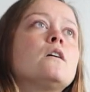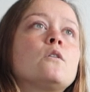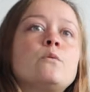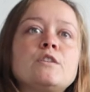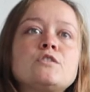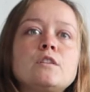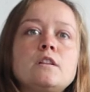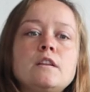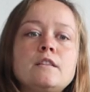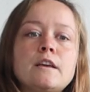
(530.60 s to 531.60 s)

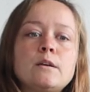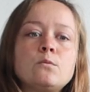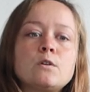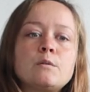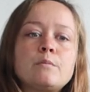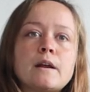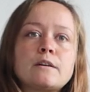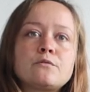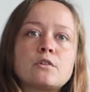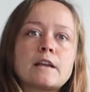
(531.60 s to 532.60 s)
originally they were
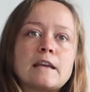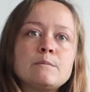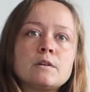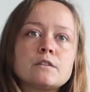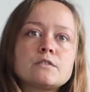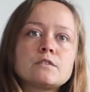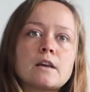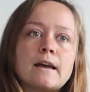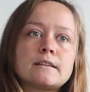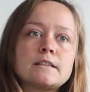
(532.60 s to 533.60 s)
bred for gameness,
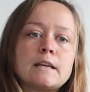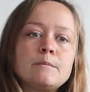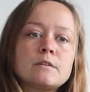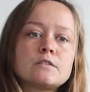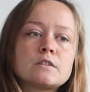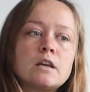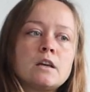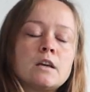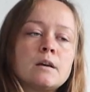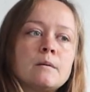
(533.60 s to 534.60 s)
and gameness
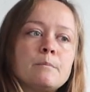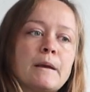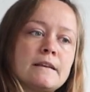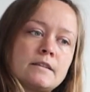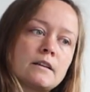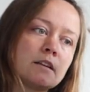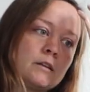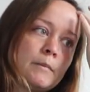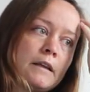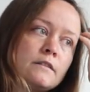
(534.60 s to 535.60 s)

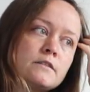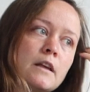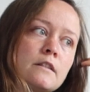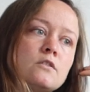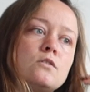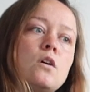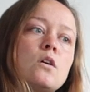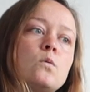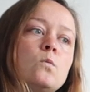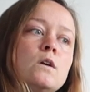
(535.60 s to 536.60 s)
basically means that the
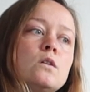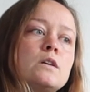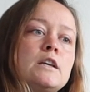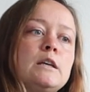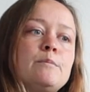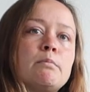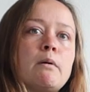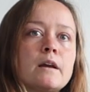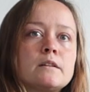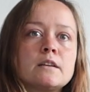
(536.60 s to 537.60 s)
dog will keep
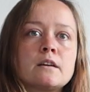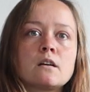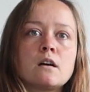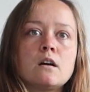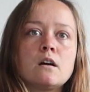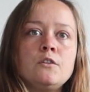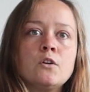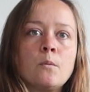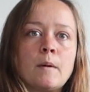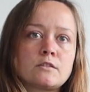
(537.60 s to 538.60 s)
biting
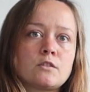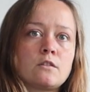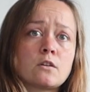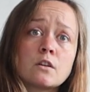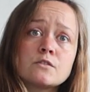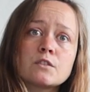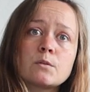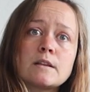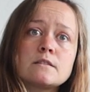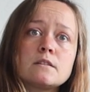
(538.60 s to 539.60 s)
no matter the
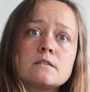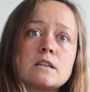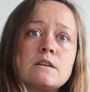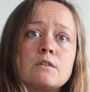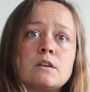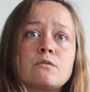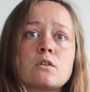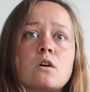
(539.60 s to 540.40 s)
consequences, even if the